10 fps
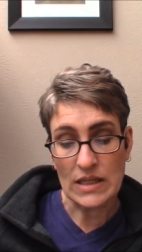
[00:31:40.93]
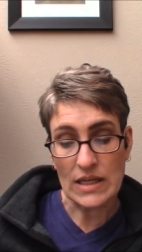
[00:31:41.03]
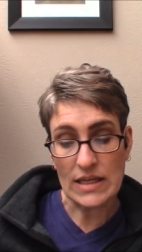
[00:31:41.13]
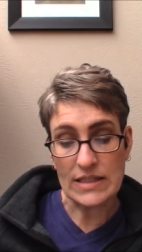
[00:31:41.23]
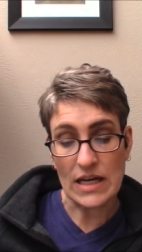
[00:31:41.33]

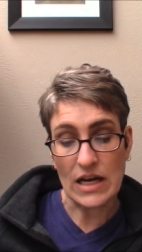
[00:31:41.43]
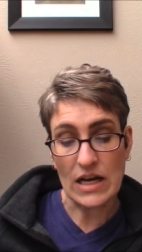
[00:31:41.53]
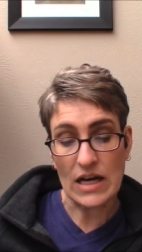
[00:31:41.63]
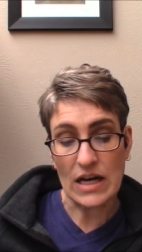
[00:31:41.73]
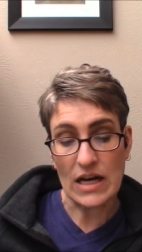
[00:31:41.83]
It's
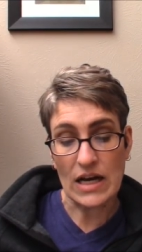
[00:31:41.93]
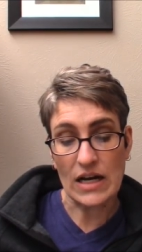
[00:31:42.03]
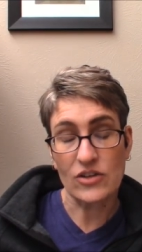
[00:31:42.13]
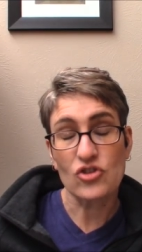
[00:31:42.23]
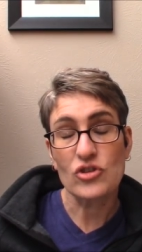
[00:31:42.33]

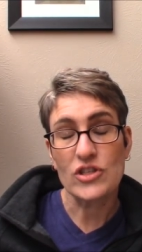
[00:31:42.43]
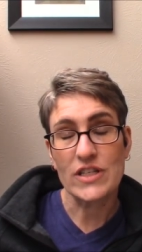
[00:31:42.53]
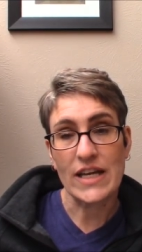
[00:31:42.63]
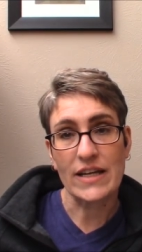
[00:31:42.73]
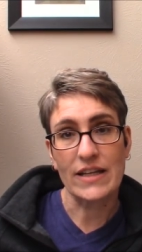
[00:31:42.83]

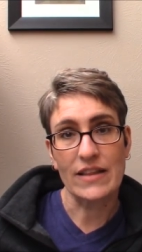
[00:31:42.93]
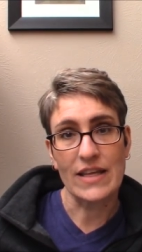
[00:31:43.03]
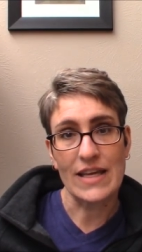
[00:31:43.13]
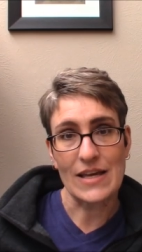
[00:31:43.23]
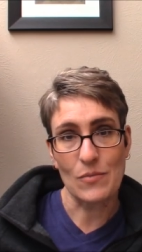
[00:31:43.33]
understanding
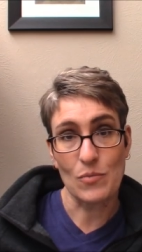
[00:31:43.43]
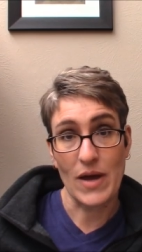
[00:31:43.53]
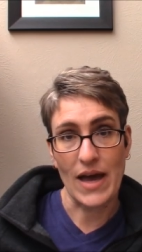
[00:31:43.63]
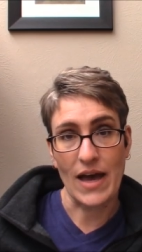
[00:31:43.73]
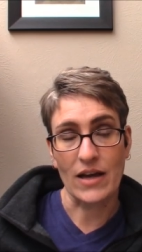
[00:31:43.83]
the
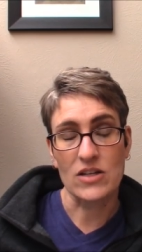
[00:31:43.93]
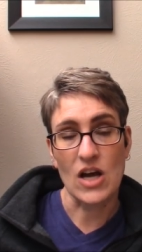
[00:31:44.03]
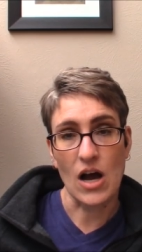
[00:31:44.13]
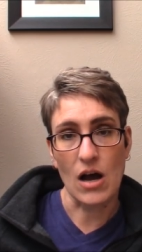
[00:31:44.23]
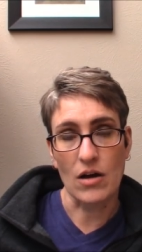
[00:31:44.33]
impact
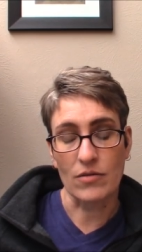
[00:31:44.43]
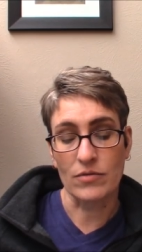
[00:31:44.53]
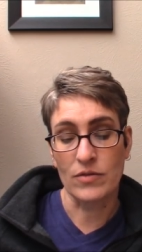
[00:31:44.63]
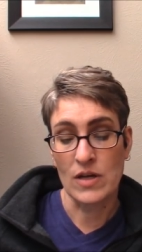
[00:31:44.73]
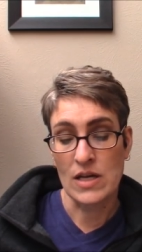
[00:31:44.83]
of